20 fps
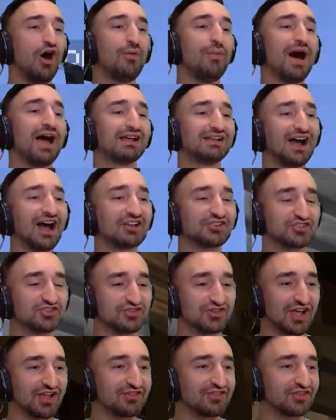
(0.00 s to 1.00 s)
my gosh,
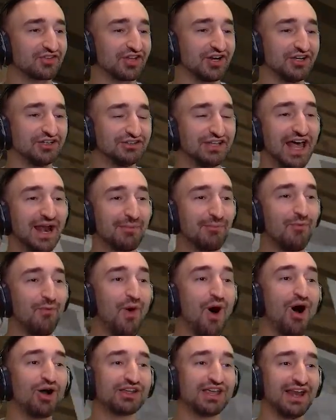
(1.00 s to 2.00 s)
these guys are just gonna let him
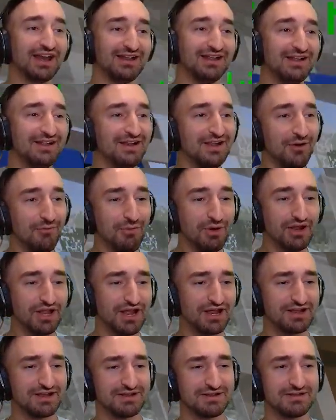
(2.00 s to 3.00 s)
walk it. I'll
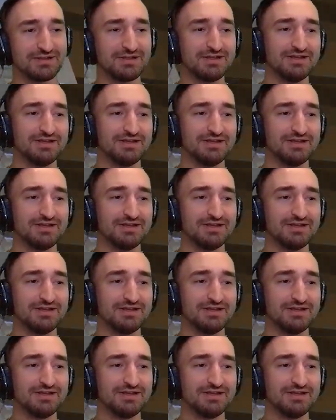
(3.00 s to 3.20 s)
boost.